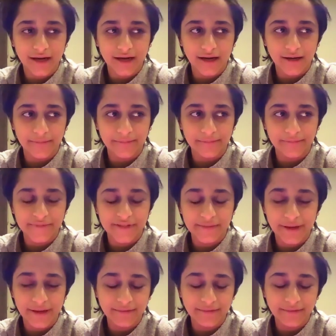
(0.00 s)

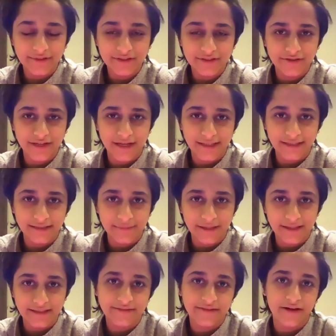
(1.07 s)
able to create
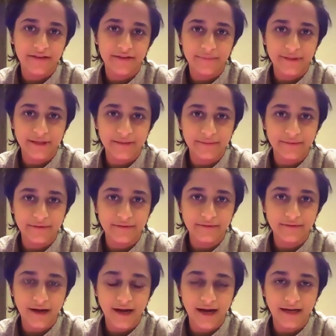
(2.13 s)
space for other
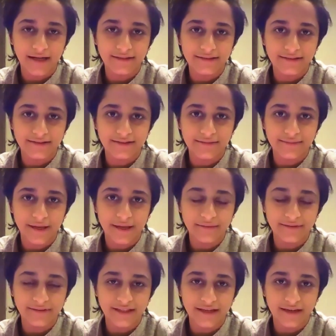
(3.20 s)
people and to be
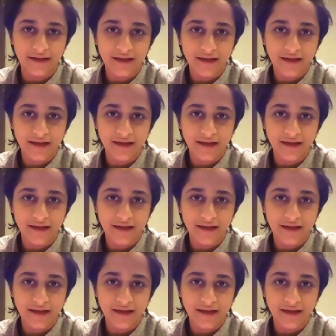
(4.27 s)
able to